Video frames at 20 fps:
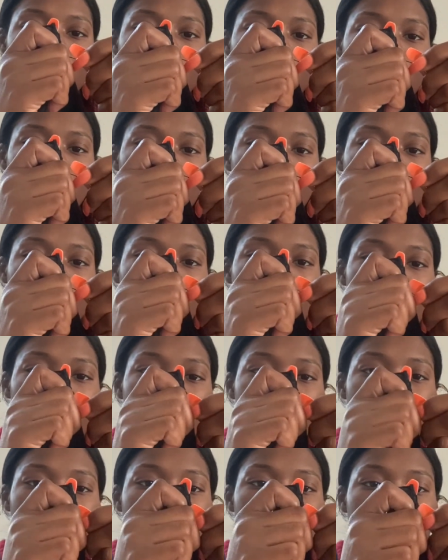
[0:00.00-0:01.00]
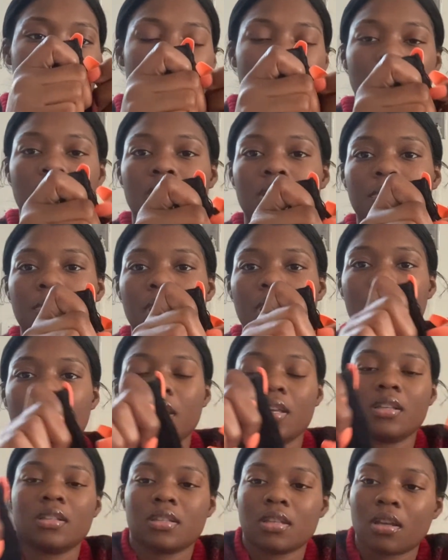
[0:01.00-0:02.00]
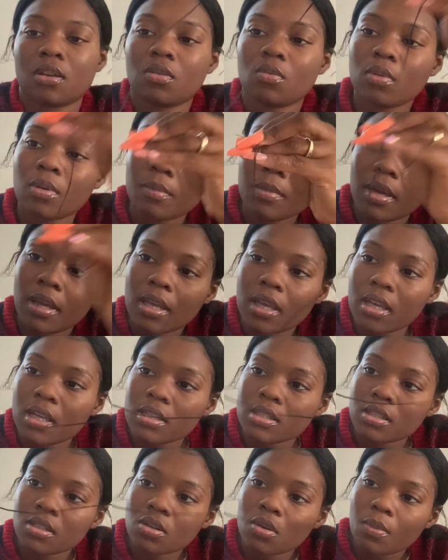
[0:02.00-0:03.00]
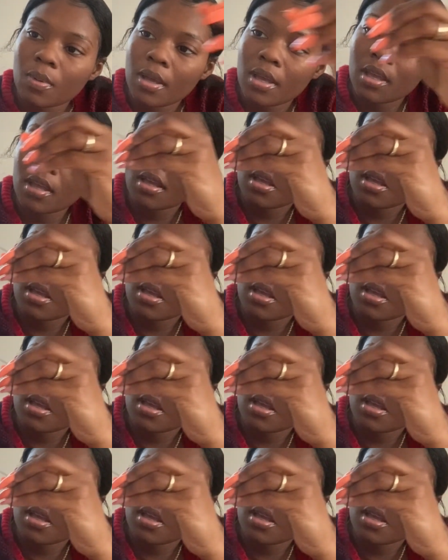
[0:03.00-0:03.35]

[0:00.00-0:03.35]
I hope you guys can see my hands. My hands in the way.